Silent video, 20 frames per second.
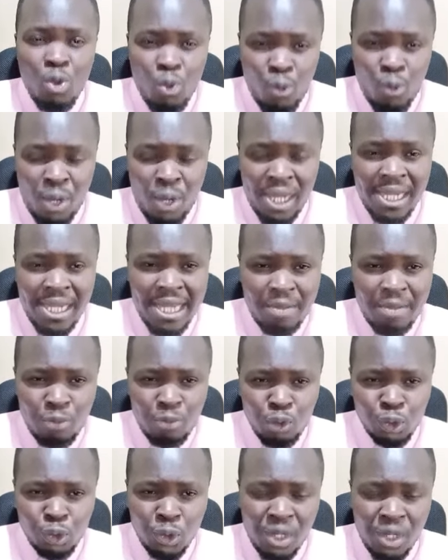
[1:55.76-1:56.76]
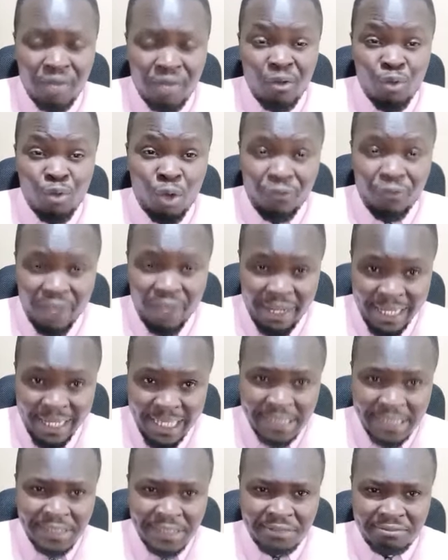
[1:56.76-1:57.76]
William Ruto never won the
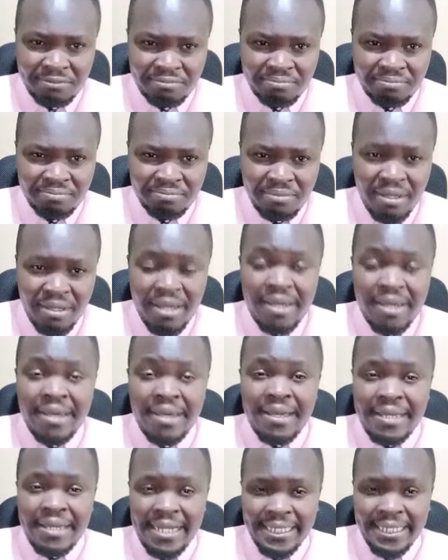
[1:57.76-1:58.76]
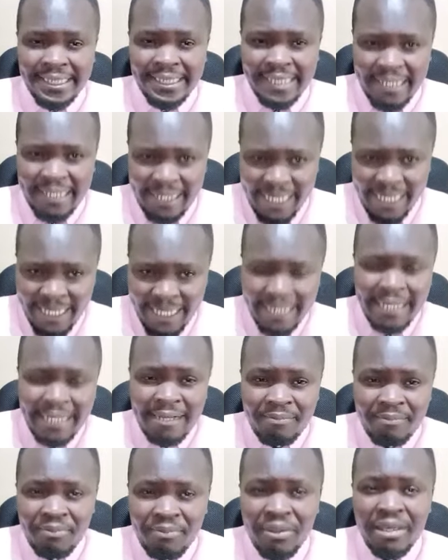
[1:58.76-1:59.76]
election. It's clear
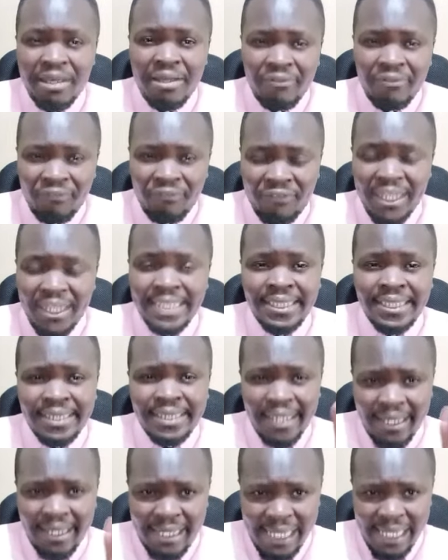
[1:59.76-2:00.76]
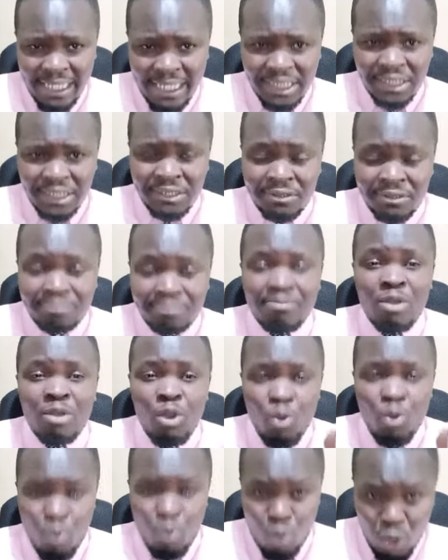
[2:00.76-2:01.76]
this election
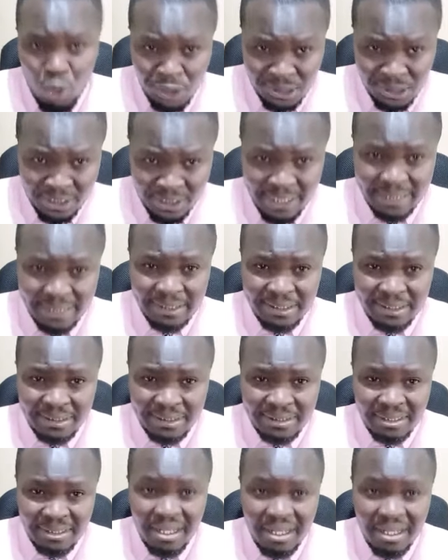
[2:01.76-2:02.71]
was rigged.